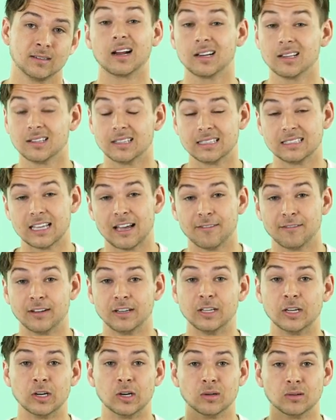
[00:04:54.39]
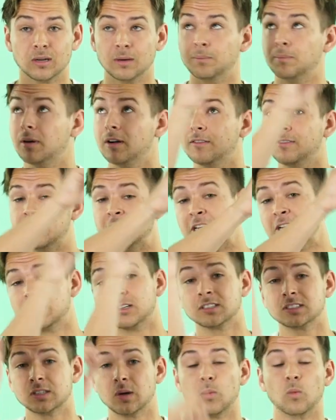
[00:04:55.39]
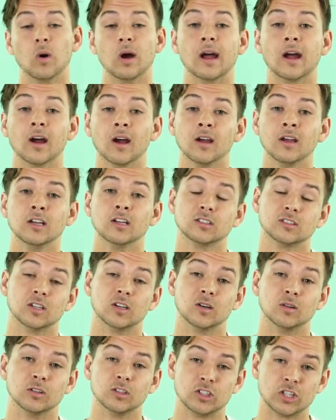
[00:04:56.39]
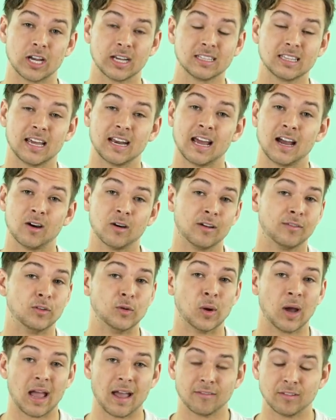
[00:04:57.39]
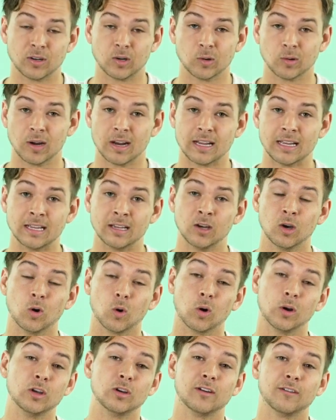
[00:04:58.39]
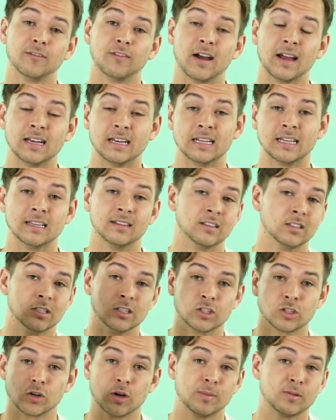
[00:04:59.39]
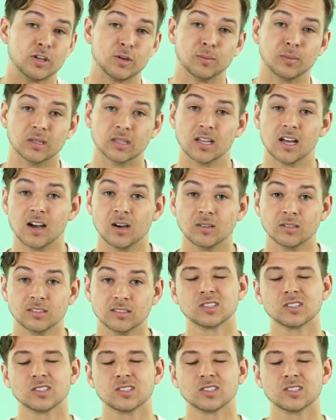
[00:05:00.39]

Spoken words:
I'm gonna link that video above here somewhere, so check that out if you haven't already, or you can find it in the description below.